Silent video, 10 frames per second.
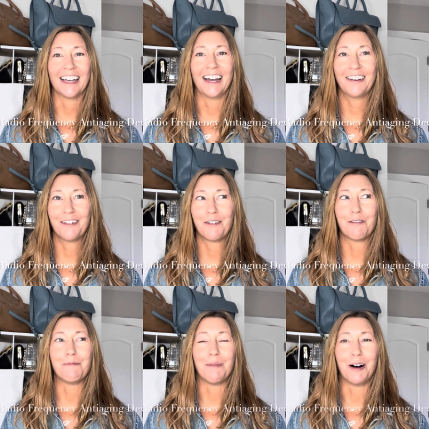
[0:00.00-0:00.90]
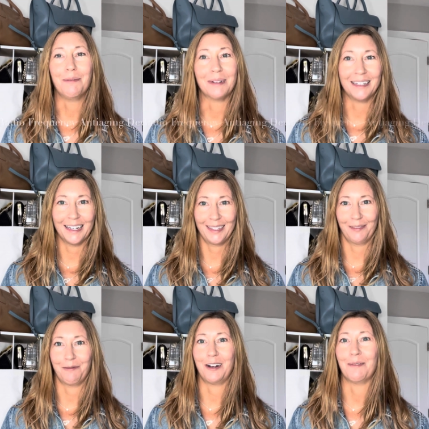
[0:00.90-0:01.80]
And I don't know what mom
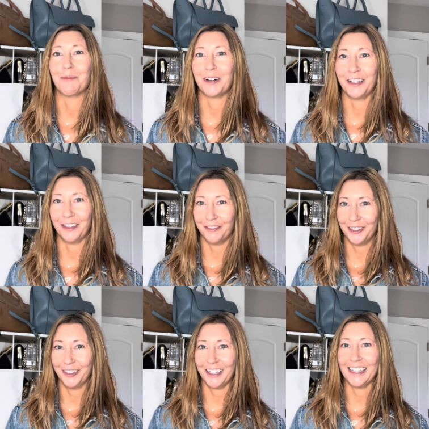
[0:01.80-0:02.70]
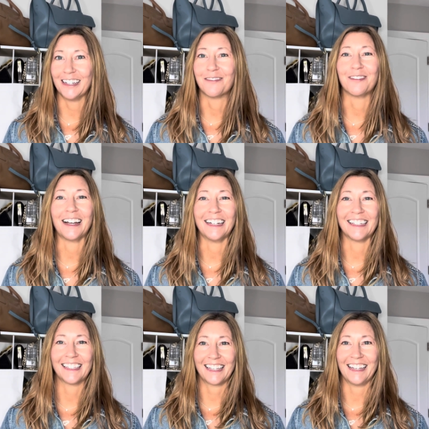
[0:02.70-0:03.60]
doesn't want more youthful looking
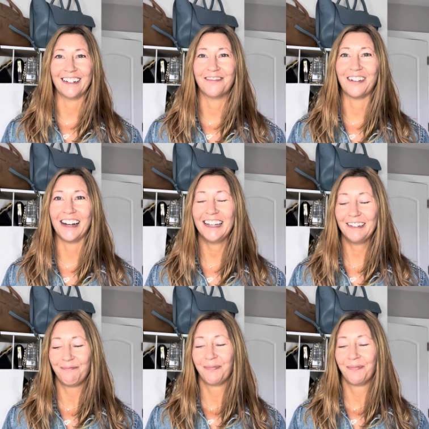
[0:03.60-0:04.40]
radiant skin, right?